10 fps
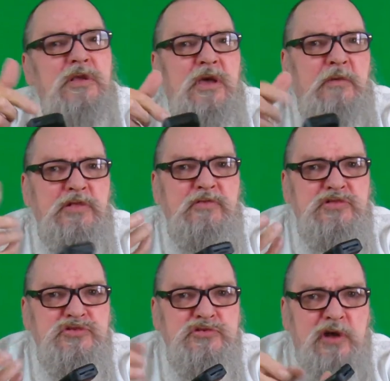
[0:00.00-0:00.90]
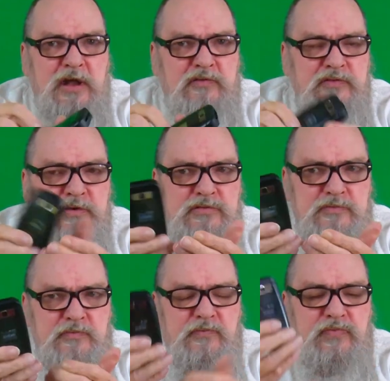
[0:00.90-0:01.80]
I believe it's Track phone
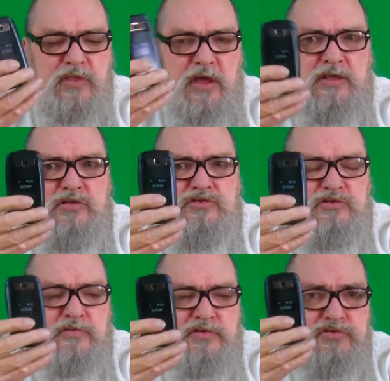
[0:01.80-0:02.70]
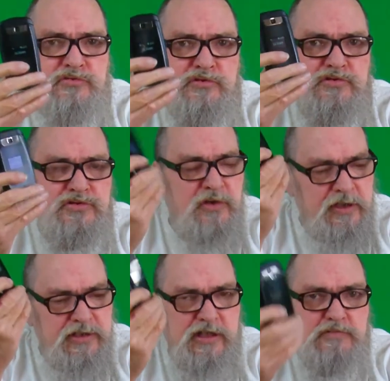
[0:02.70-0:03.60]
that I get service through. So
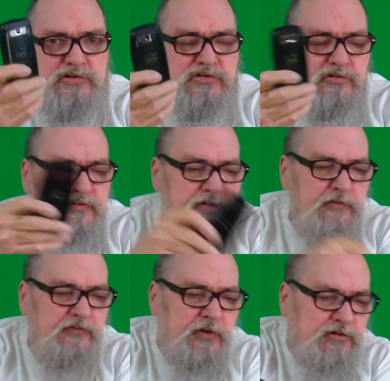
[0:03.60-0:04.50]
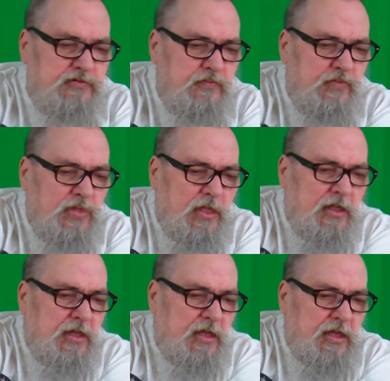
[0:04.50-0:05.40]
I keep this little flip phone,
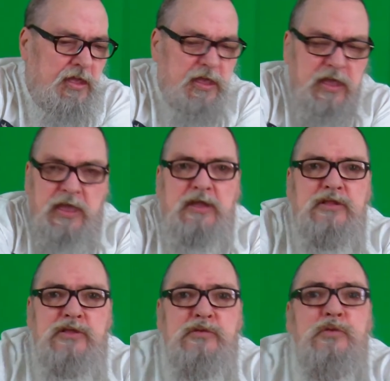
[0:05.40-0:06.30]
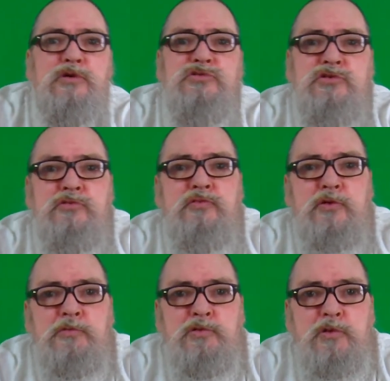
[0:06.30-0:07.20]
and it works good
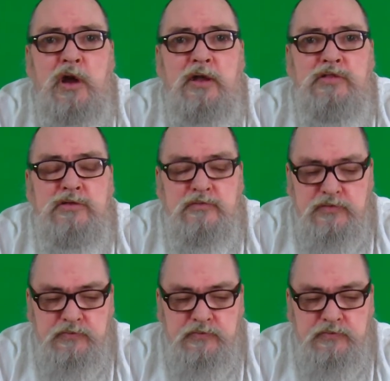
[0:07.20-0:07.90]
for me where I live.